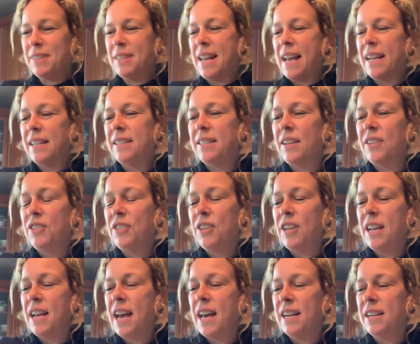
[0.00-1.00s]
Next, I'll show
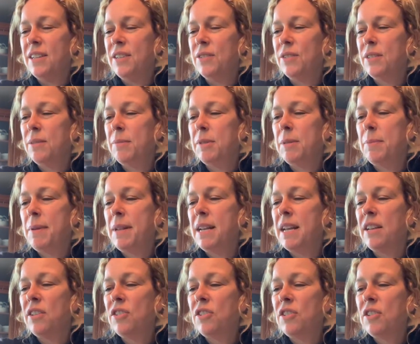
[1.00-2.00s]
you how to do some
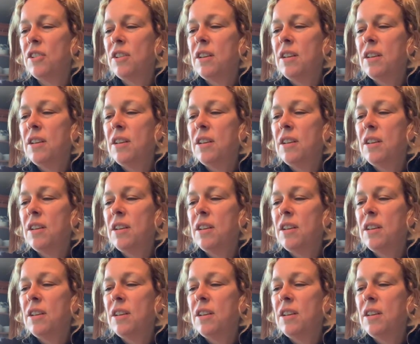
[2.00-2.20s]
spinach.